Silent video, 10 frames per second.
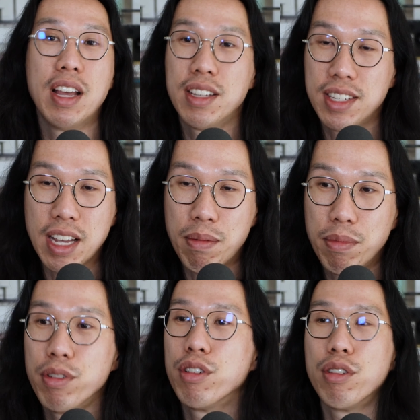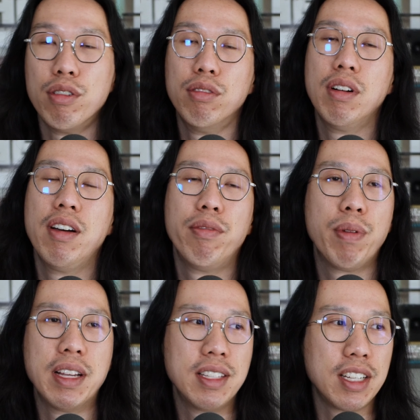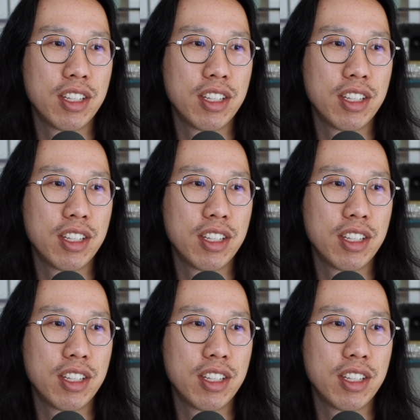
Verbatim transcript: Some, not all, have plastic